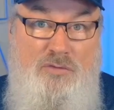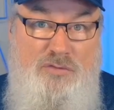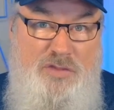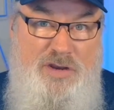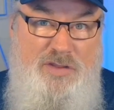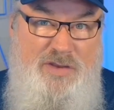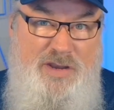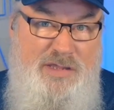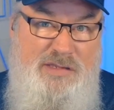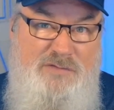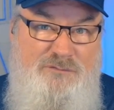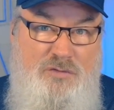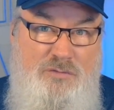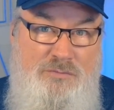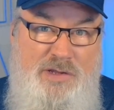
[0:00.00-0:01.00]
in the next
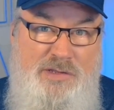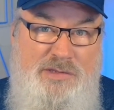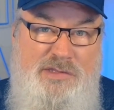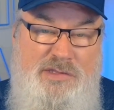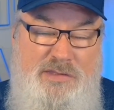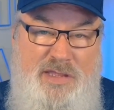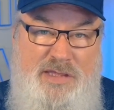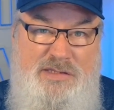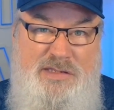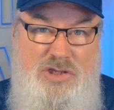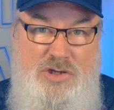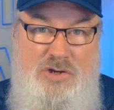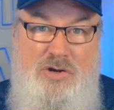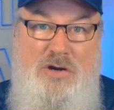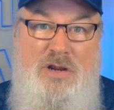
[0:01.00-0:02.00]
few months, the next
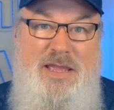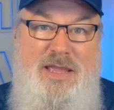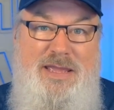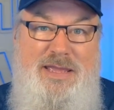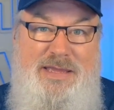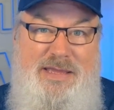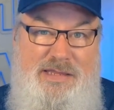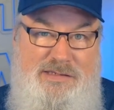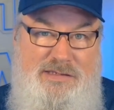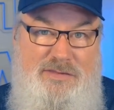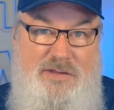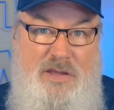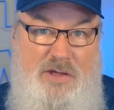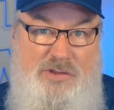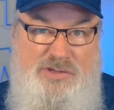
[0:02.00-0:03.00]
year, is in
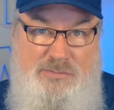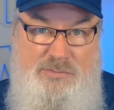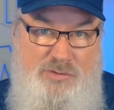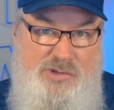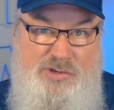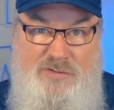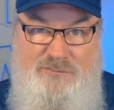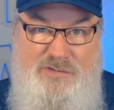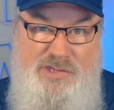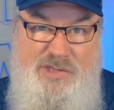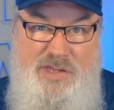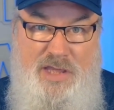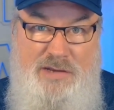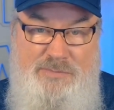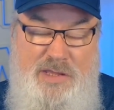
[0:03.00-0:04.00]
the customer service
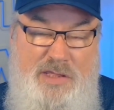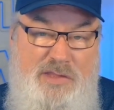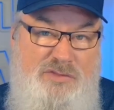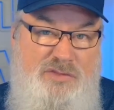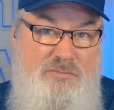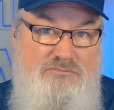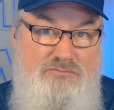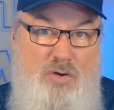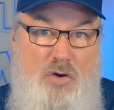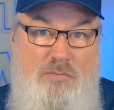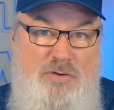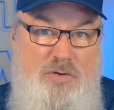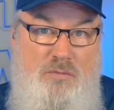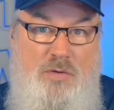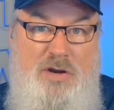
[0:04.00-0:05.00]
side. Because the
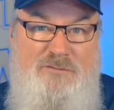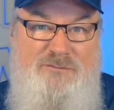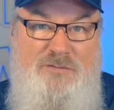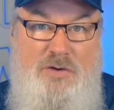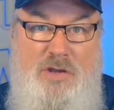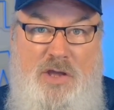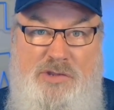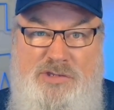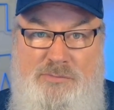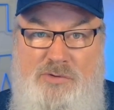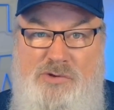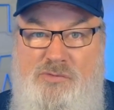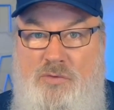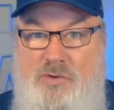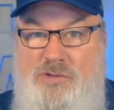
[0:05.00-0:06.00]
moment one of your
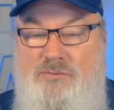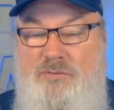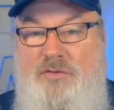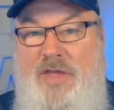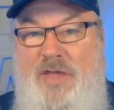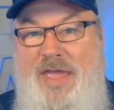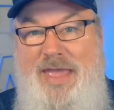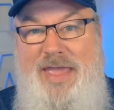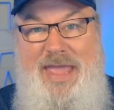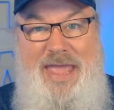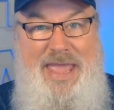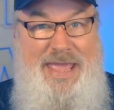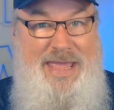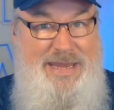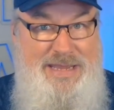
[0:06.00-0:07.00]
customers works with
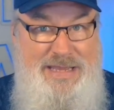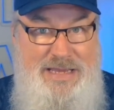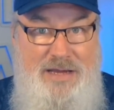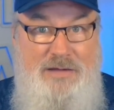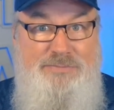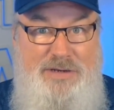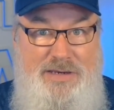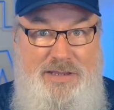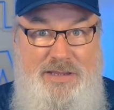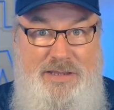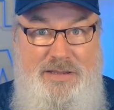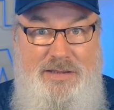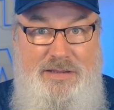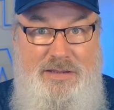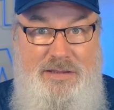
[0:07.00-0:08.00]
any company
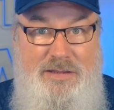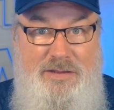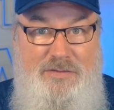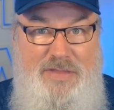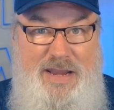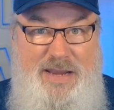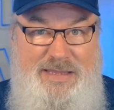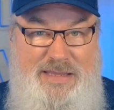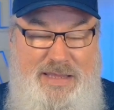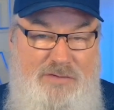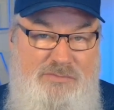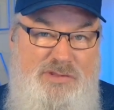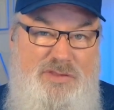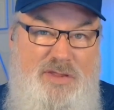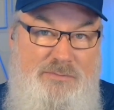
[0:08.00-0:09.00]
that
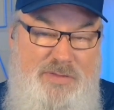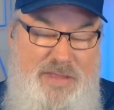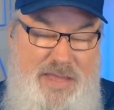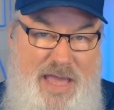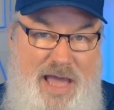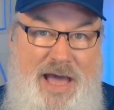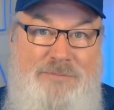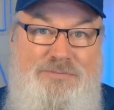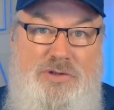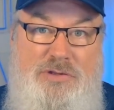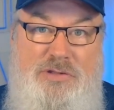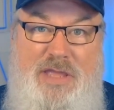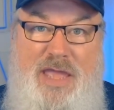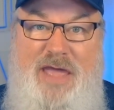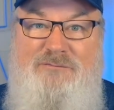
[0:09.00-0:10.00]
gives them the
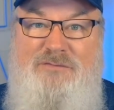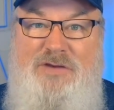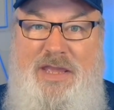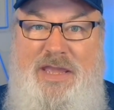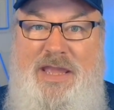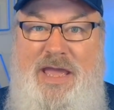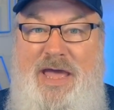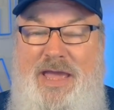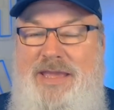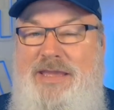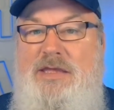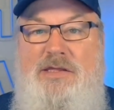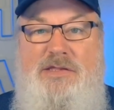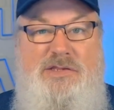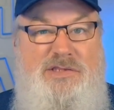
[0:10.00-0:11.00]
option to have an AI
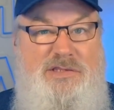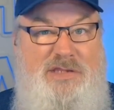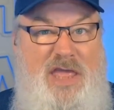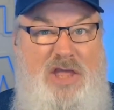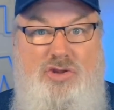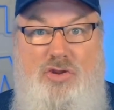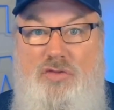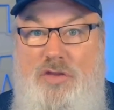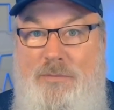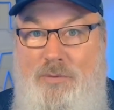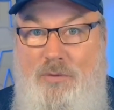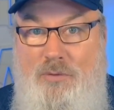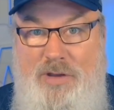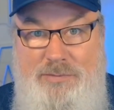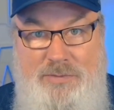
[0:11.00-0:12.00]
schedule the
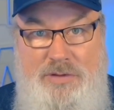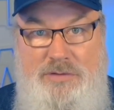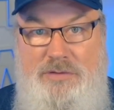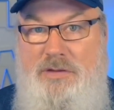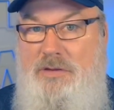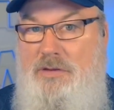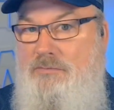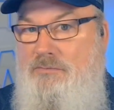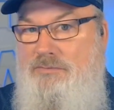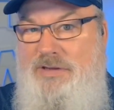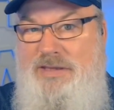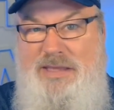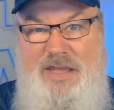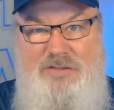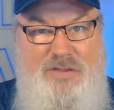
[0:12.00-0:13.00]
appointment,
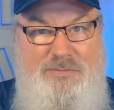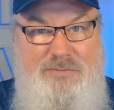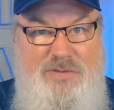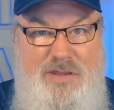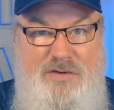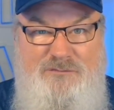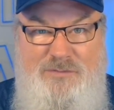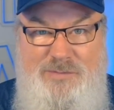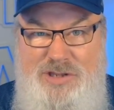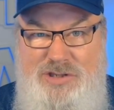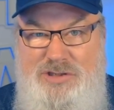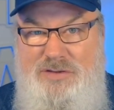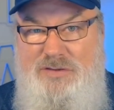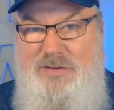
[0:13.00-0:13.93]
get them the information they